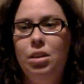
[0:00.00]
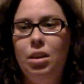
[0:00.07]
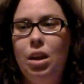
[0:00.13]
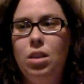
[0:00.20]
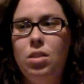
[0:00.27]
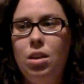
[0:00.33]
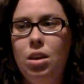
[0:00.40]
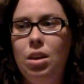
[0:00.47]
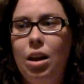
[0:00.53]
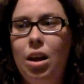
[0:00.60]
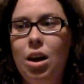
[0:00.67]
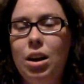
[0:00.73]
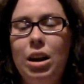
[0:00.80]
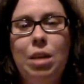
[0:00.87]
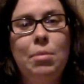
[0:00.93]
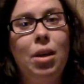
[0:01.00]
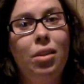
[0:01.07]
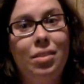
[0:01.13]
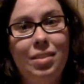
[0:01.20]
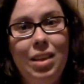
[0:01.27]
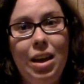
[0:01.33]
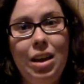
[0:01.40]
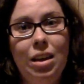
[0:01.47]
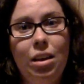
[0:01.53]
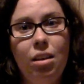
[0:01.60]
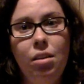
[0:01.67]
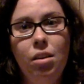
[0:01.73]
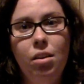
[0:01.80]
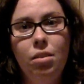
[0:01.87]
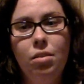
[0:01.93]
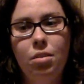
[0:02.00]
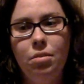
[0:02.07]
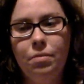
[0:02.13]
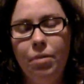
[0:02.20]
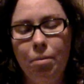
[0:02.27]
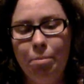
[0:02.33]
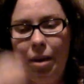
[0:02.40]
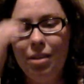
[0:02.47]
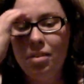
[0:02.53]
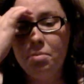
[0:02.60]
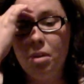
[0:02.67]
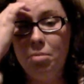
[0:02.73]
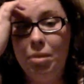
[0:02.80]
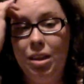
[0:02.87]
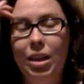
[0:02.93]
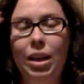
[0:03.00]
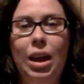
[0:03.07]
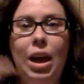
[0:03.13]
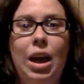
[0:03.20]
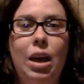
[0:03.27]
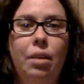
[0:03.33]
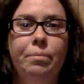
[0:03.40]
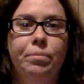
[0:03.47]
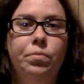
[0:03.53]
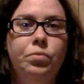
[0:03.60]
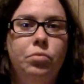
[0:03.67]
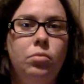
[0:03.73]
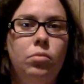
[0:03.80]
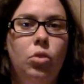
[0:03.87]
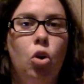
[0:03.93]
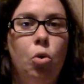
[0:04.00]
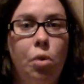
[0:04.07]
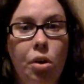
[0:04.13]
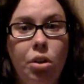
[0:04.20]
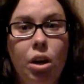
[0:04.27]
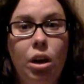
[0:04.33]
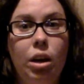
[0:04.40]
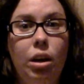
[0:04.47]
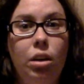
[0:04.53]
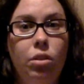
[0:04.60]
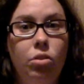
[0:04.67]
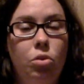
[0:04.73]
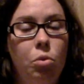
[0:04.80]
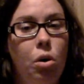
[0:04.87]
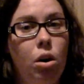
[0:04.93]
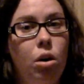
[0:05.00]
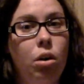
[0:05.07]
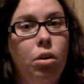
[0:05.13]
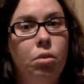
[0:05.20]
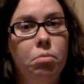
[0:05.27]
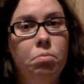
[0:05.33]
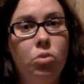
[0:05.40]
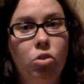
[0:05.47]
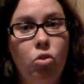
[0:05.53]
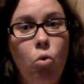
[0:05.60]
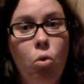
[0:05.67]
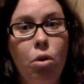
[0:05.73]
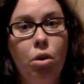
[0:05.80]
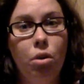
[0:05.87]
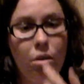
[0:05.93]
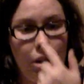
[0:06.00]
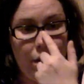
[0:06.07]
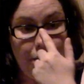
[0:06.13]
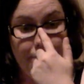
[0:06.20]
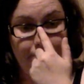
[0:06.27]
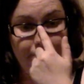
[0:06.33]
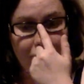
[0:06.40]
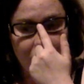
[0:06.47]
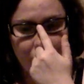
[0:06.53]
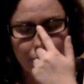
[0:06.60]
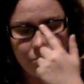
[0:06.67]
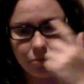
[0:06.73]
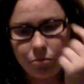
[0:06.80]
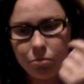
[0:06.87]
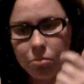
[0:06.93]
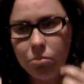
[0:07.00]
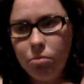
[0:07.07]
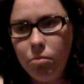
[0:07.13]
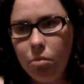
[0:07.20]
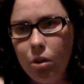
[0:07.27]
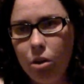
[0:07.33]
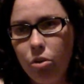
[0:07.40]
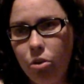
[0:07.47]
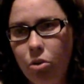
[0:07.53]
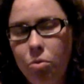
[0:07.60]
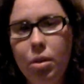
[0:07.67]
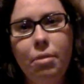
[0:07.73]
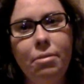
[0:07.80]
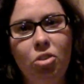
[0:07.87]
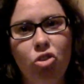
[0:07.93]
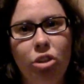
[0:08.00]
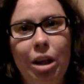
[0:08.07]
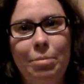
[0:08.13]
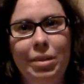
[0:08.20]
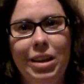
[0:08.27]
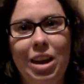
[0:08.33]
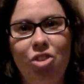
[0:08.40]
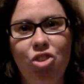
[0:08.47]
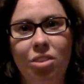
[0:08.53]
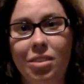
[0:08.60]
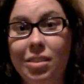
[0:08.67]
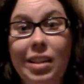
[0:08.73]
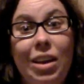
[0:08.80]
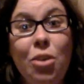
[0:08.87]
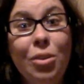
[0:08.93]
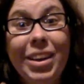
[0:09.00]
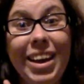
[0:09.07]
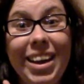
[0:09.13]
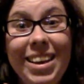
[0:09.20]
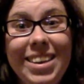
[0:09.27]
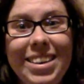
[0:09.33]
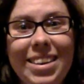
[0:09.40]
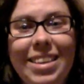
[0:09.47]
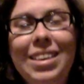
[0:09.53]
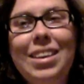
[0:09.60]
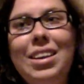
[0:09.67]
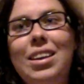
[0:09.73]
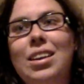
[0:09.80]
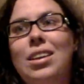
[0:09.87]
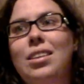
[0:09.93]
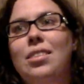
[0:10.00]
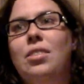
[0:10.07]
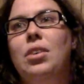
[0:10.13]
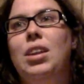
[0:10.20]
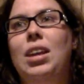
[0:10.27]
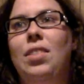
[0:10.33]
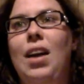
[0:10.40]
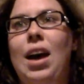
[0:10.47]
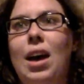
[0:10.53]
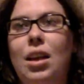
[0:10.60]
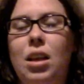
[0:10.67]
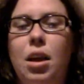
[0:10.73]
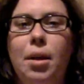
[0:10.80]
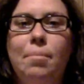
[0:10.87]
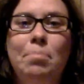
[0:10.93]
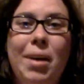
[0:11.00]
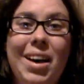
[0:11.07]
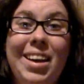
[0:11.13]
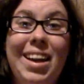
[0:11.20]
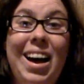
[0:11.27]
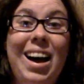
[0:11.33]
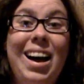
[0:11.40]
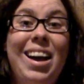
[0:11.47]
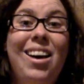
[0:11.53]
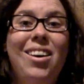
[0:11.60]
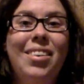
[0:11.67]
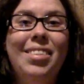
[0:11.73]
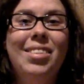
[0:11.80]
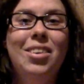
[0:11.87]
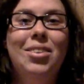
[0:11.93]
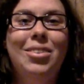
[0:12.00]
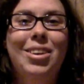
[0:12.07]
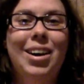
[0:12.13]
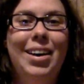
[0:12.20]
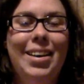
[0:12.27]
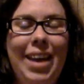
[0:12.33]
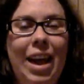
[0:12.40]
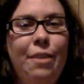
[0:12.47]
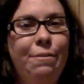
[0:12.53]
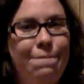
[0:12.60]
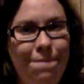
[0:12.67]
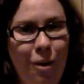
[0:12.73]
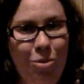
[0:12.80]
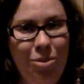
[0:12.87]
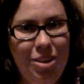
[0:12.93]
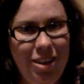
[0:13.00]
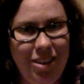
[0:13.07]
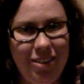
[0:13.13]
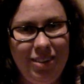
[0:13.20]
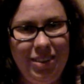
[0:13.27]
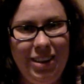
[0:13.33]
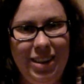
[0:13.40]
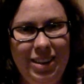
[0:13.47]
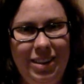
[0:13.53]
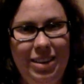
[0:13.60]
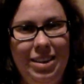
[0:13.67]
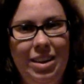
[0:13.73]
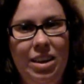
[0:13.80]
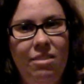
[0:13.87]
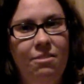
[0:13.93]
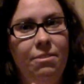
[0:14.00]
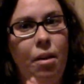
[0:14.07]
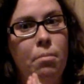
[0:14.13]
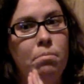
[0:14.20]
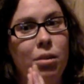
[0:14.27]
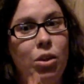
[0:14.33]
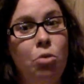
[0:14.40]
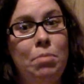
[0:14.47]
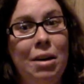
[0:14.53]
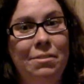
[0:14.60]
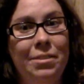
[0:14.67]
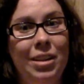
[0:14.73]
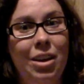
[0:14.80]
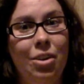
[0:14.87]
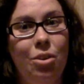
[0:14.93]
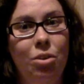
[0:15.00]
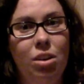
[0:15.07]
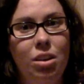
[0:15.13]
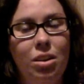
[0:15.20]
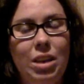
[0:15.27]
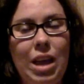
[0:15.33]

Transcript: And then I got an email today from PetSmart being like, hey, go online to our store and do the official application. So I was like, okay. So I did that. But I also got a phone call today from Blue Buffalo.